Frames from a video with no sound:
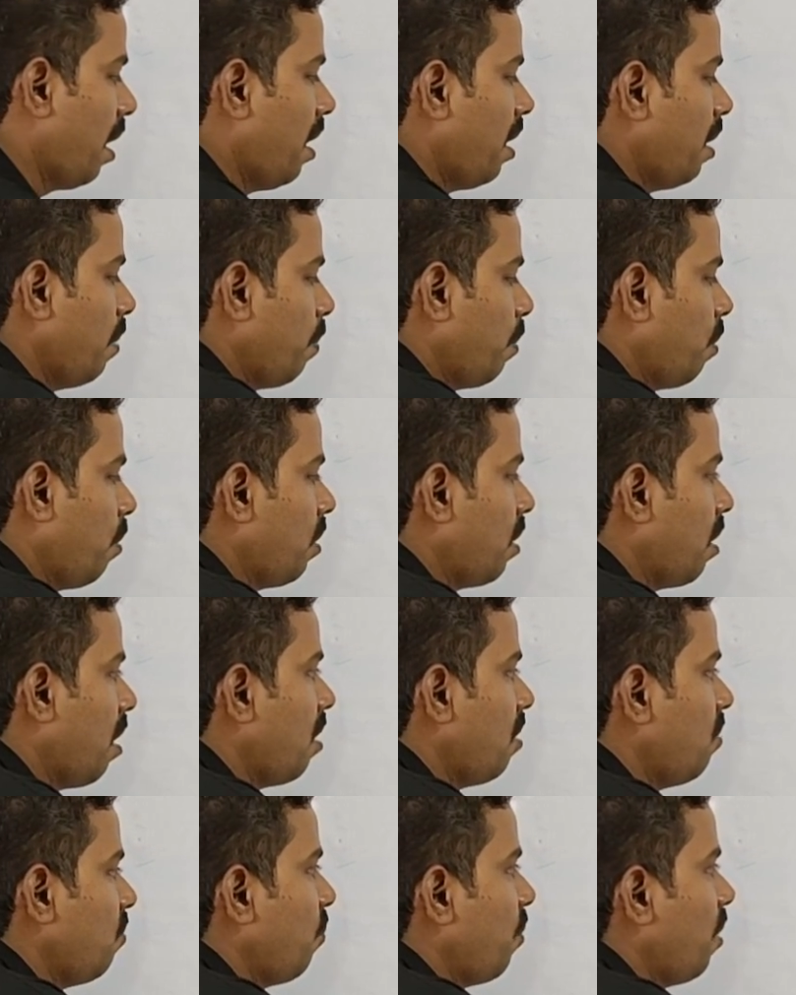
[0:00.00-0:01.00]
and a
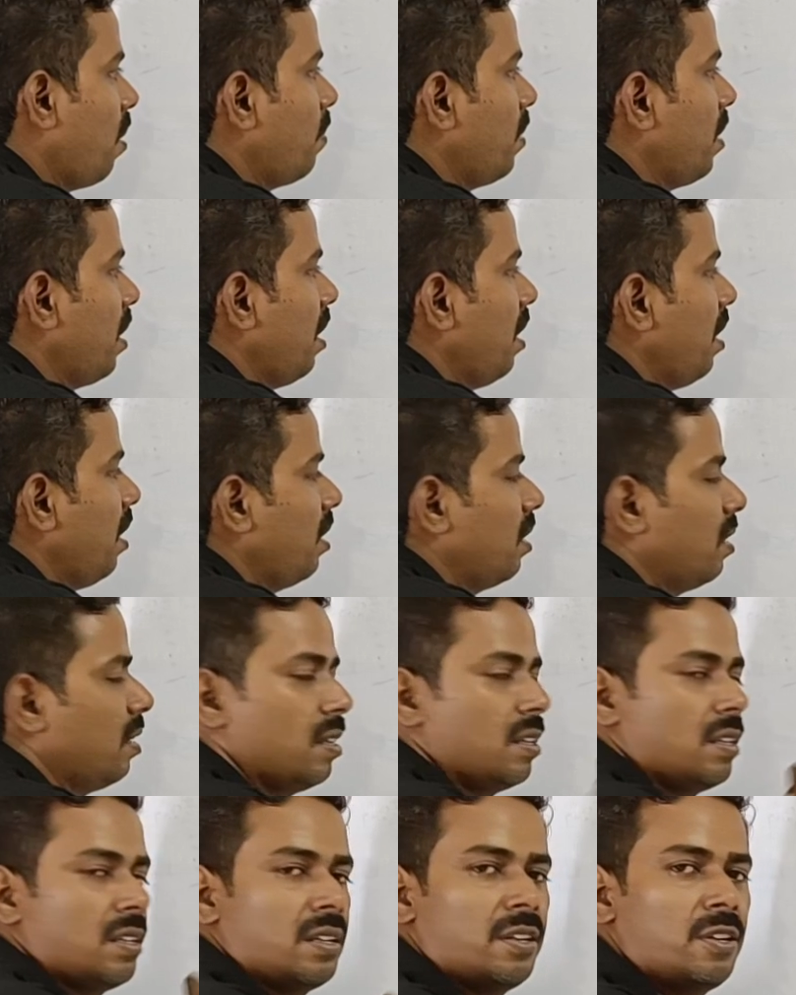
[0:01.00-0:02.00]
proton from the
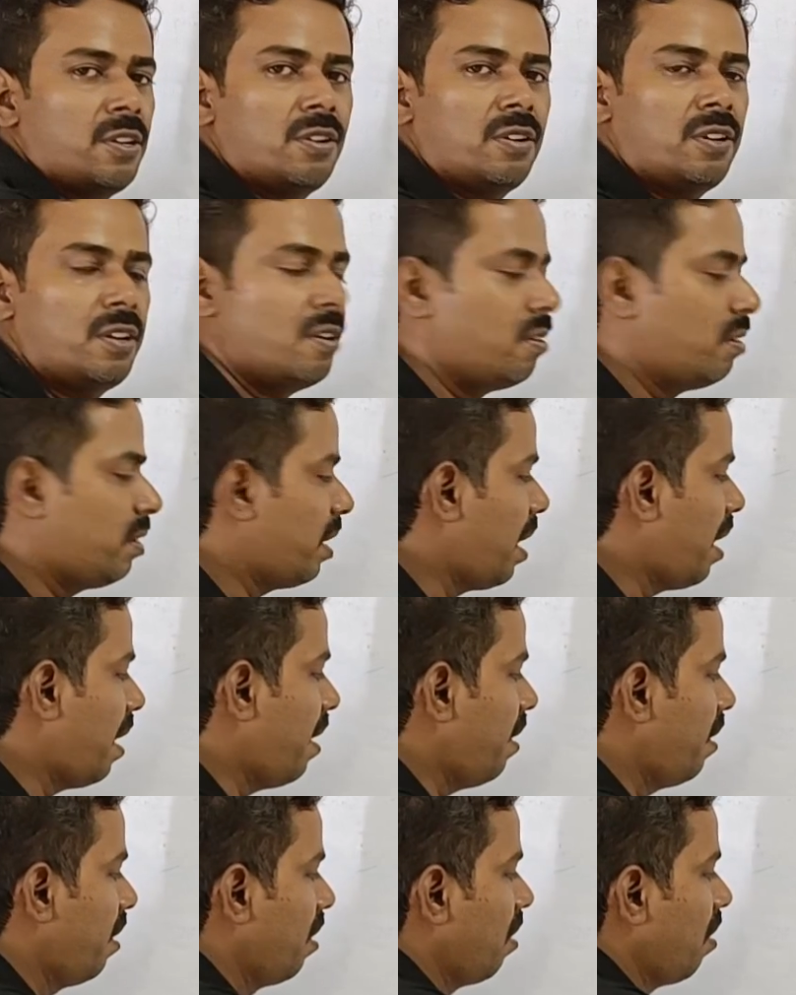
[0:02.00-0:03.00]

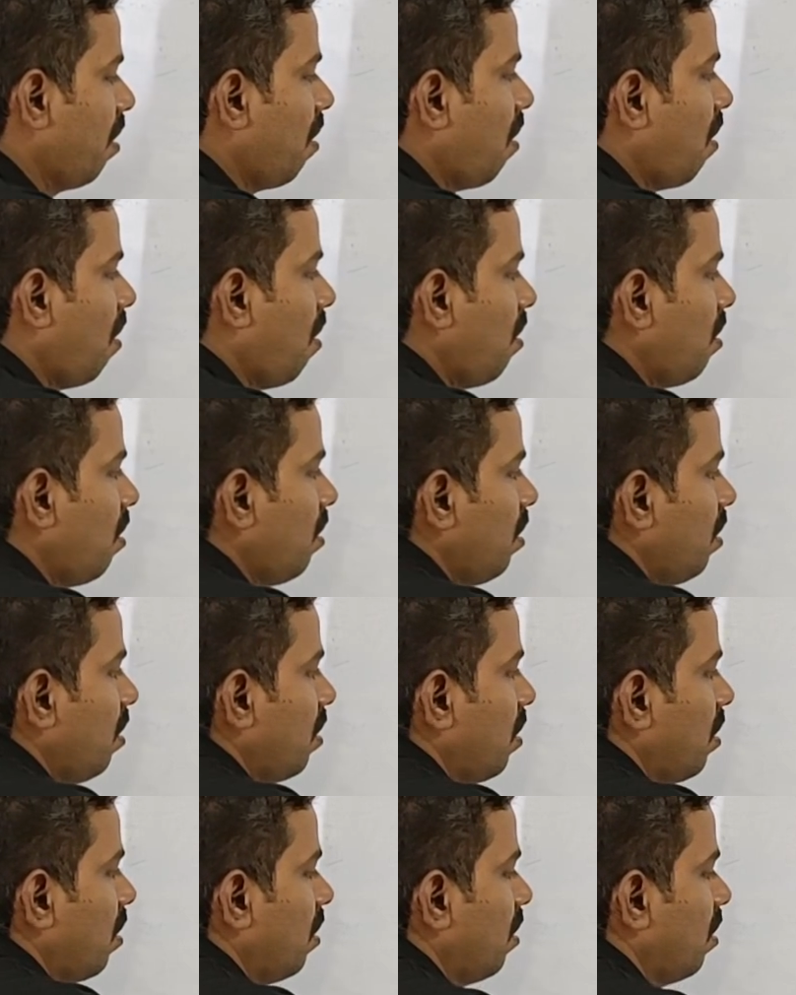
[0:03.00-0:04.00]
nucleotide on